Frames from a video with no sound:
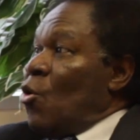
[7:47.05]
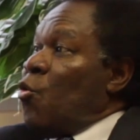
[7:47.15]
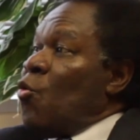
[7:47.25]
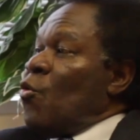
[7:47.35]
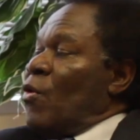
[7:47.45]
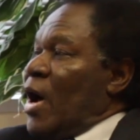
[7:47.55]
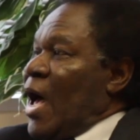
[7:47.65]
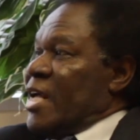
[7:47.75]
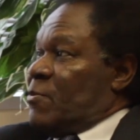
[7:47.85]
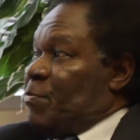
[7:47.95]
who
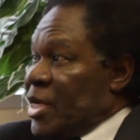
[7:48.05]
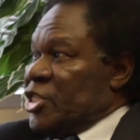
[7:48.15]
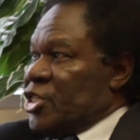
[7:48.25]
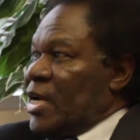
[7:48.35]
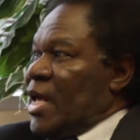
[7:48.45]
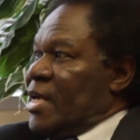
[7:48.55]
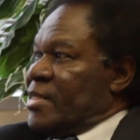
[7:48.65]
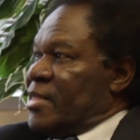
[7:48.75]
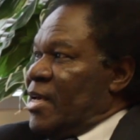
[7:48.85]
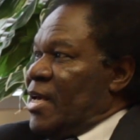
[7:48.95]
has
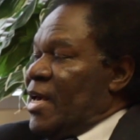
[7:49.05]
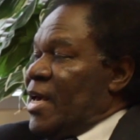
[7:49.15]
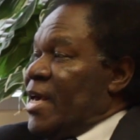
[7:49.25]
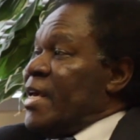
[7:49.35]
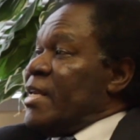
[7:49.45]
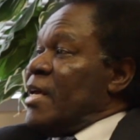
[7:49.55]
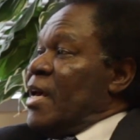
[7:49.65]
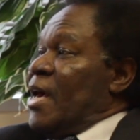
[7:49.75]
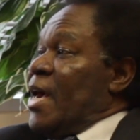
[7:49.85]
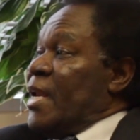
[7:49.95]
specialized in
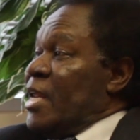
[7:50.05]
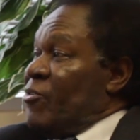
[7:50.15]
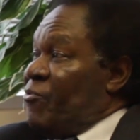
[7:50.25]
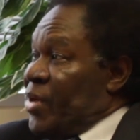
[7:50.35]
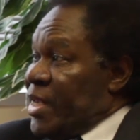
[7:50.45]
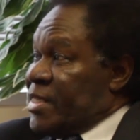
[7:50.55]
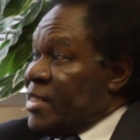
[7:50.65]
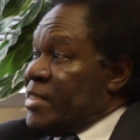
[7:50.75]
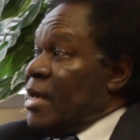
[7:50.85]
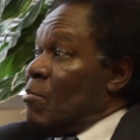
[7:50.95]

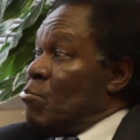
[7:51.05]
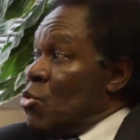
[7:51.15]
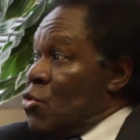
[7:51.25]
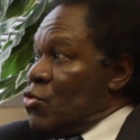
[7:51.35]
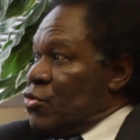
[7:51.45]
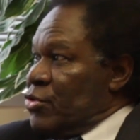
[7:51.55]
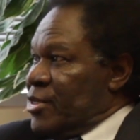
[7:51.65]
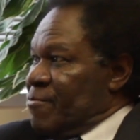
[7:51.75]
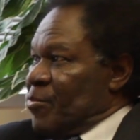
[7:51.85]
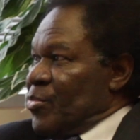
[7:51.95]
elevating the
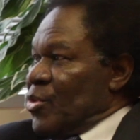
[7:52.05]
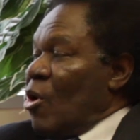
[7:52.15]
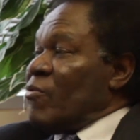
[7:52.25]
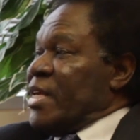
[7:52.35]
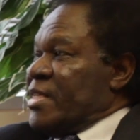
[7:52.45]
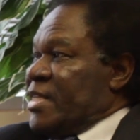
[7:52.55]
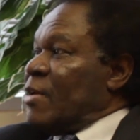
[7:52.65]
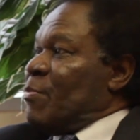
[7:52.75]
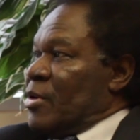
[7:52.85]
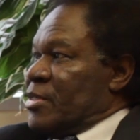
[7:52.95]
mood of the
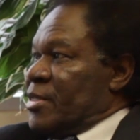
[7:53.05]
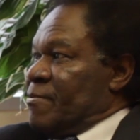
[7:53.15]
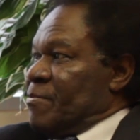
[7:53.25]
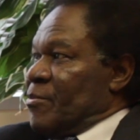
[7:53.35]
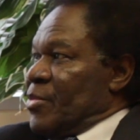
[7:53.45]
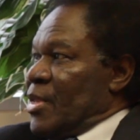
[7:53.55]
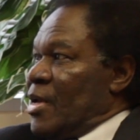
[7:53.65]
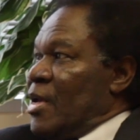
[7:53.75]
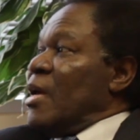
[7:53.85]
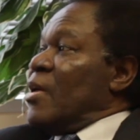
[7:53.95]
sick person,
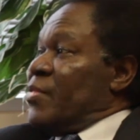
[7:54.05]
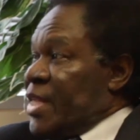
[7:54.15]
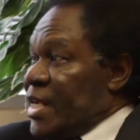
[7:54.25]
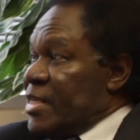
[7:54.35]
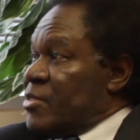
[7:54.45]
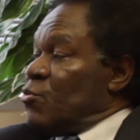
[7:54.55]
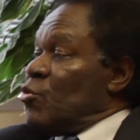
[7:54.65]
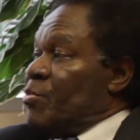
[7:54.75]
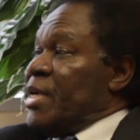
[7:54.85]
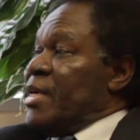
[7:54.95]
this
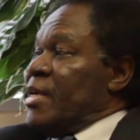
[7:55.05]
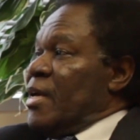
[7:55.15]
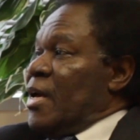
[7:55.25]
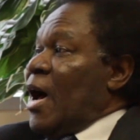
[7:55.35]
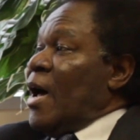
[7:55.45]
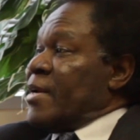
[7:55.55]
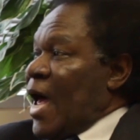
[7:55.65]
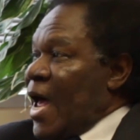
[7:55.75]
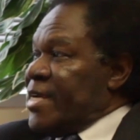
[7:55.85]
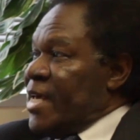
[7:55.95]
will be an
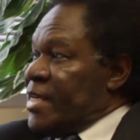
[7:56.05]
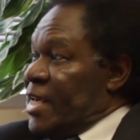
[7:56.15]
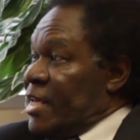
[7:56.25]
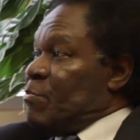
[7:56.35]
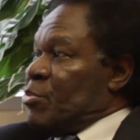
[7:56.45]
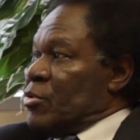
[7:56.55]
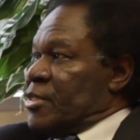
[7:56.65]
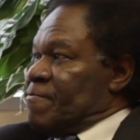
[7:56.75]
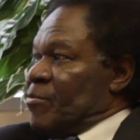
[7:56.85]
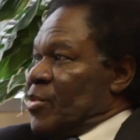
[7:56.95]
added
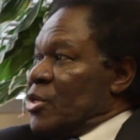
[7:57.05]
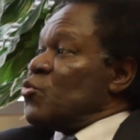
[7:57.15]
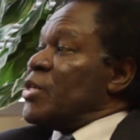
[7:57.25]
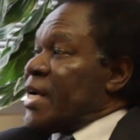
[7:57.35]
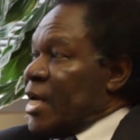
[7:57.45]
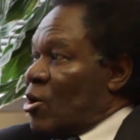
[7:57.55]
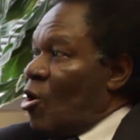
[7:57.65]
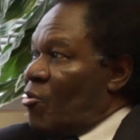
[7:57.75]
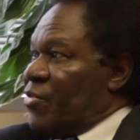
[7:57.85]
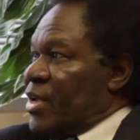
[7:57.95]
input to the
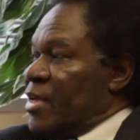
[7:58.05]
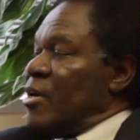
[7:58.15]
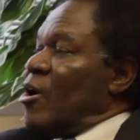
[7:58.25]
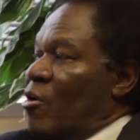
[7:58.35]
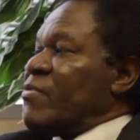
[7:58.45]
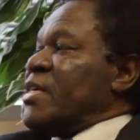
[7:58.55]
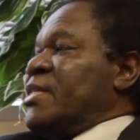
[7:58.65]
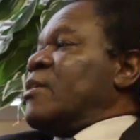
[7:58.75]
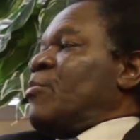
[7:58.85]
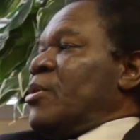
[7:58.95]
recovery of the
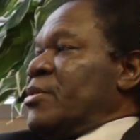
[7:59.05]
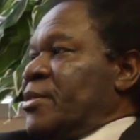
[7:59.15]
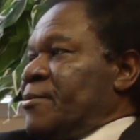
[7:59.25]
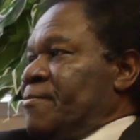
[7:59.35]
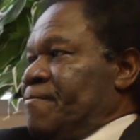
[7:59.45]
sick person.